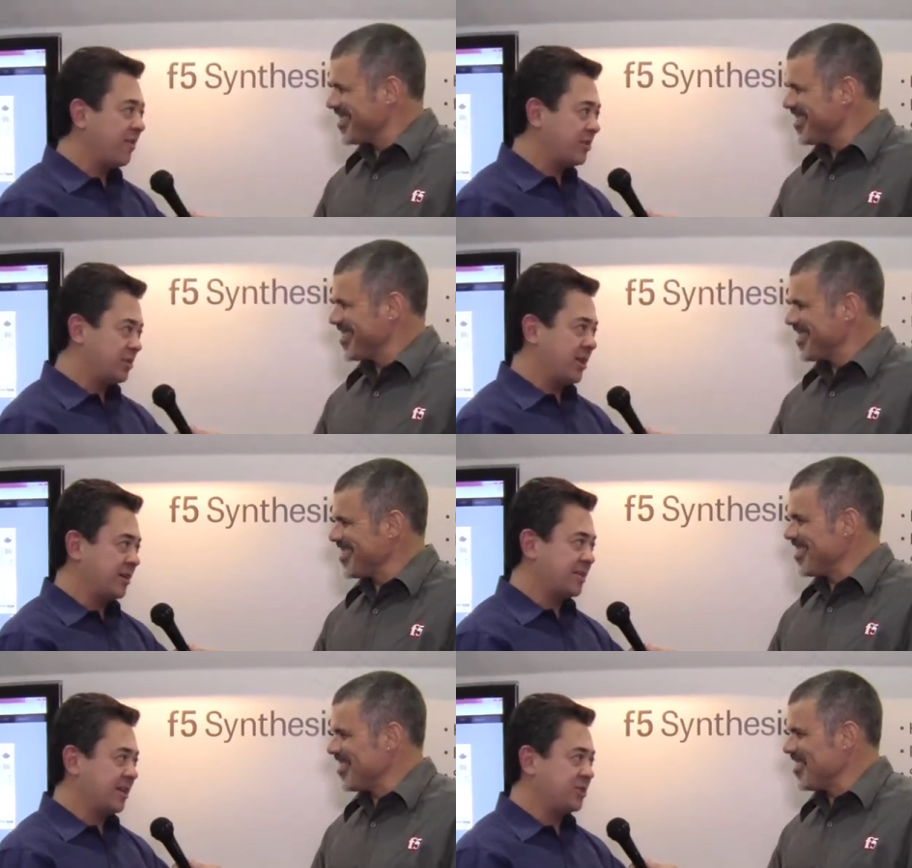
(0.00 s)
Speaker 1: reference
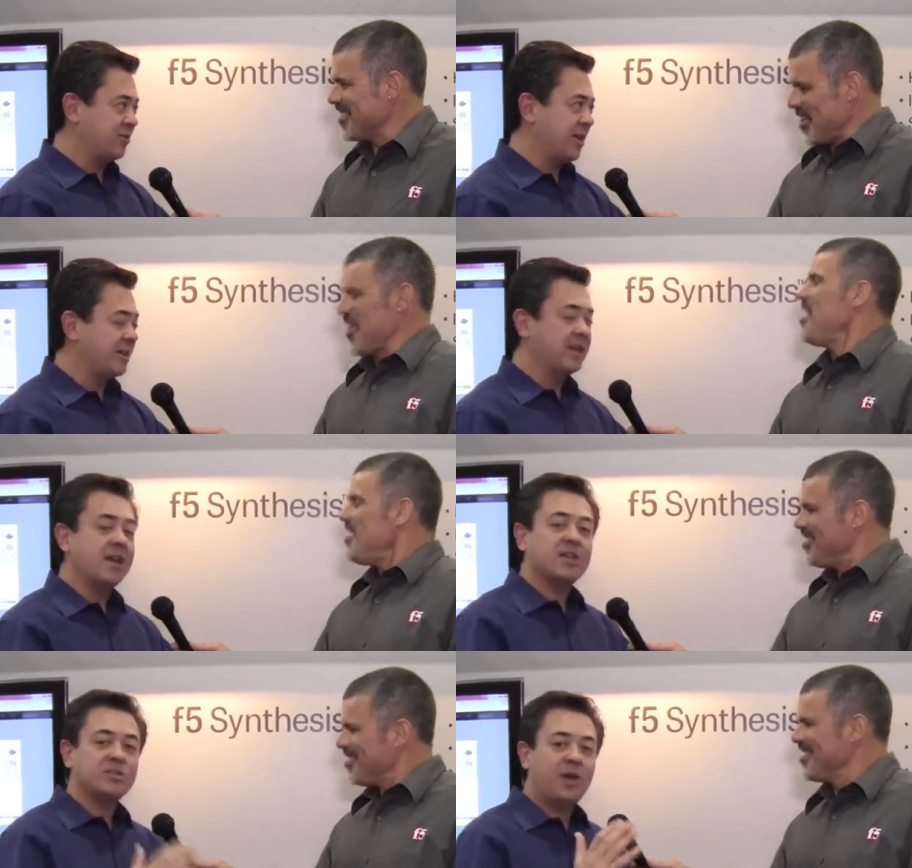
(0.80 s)
architecture. Right? Okay.
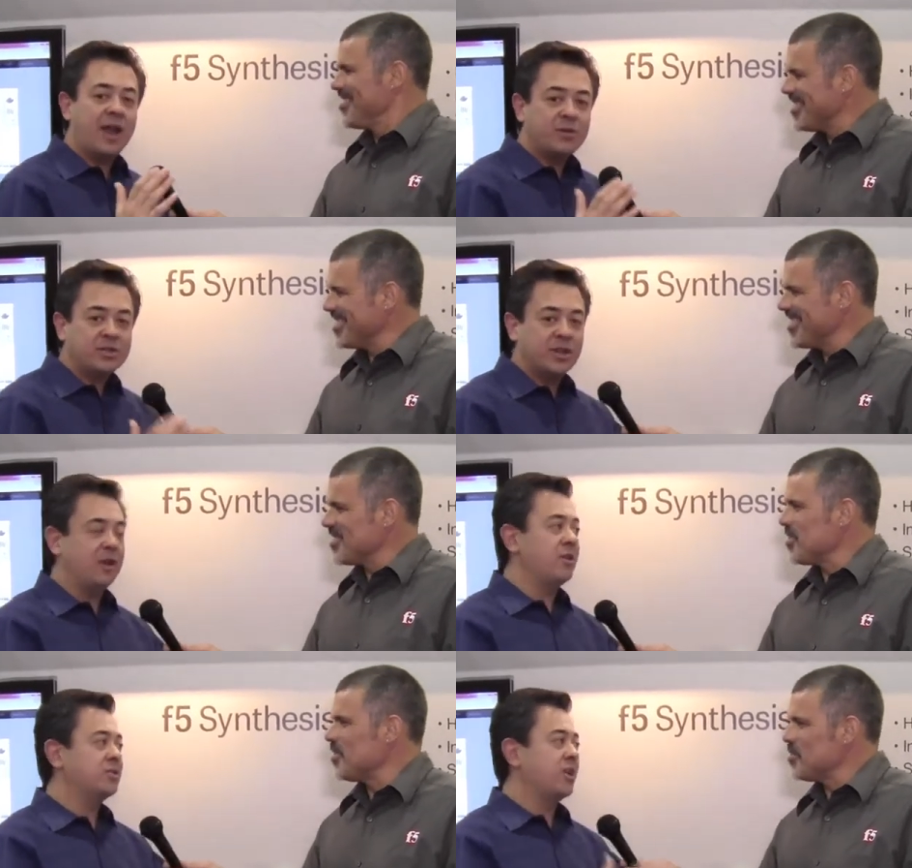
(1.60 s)
So I would
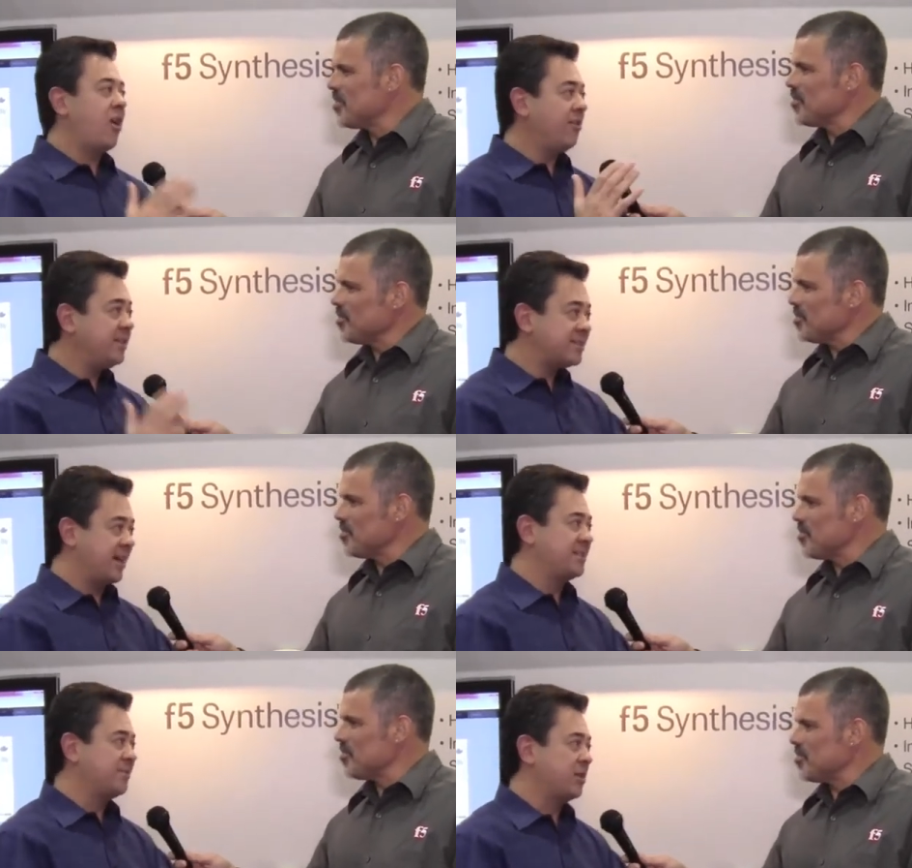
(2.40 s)
go to all these
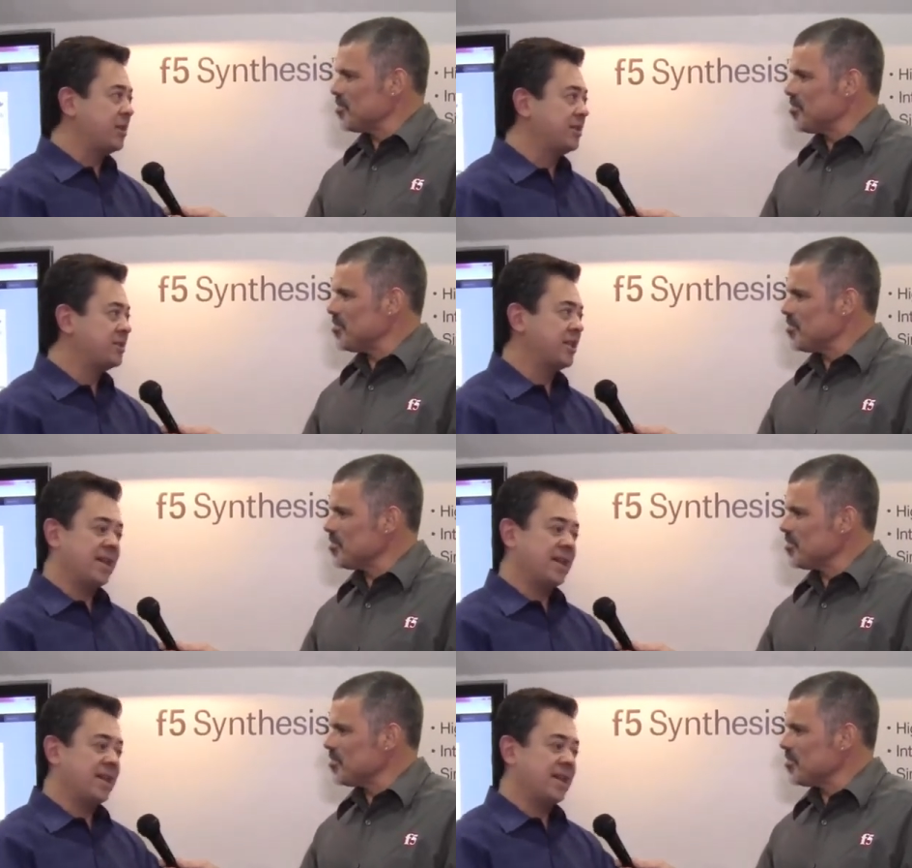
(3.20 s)
customers